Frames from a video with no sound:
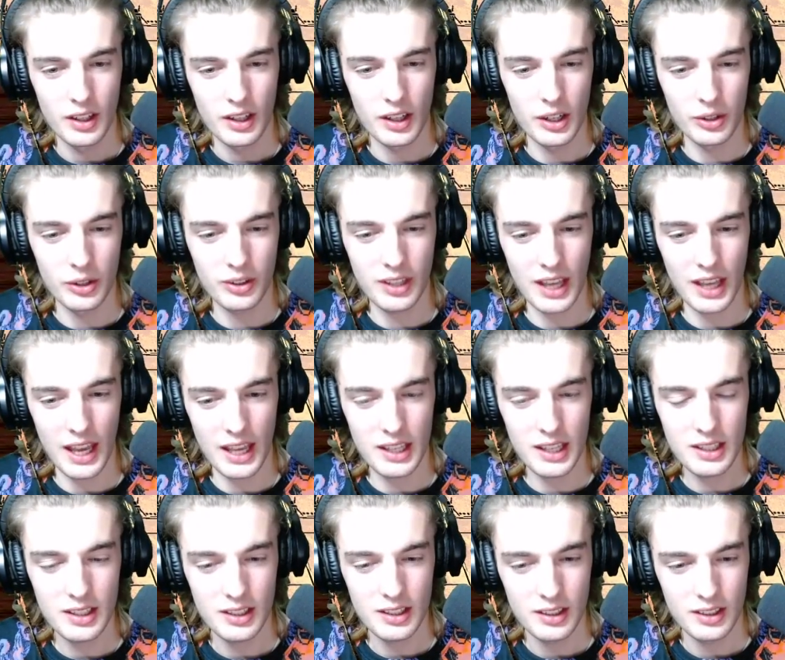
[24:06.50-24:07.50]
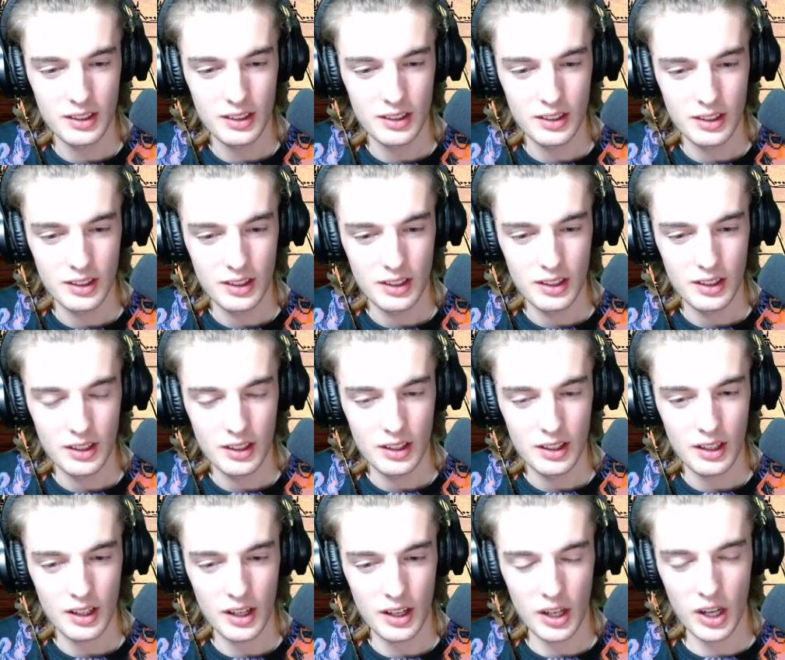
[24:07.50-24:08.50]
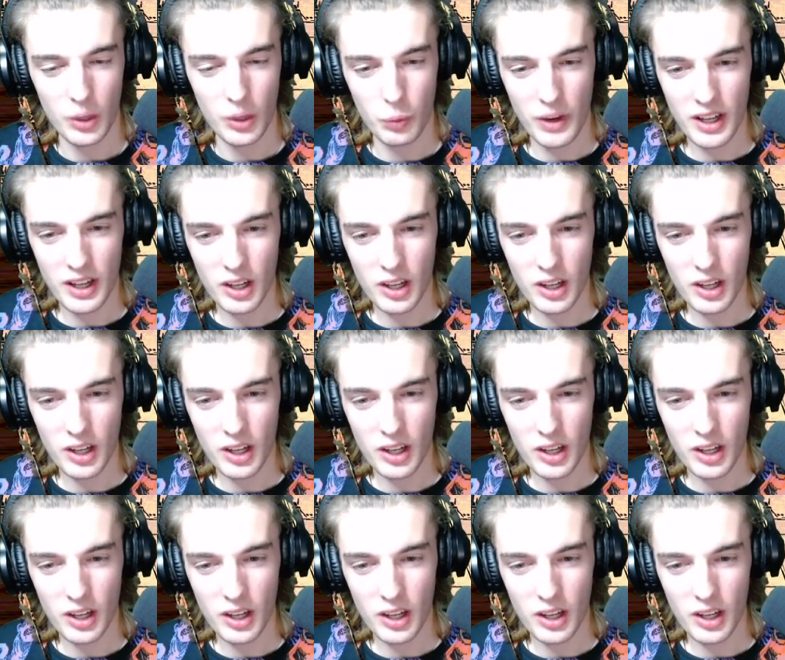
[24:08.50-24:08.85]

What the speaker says: Okay. Why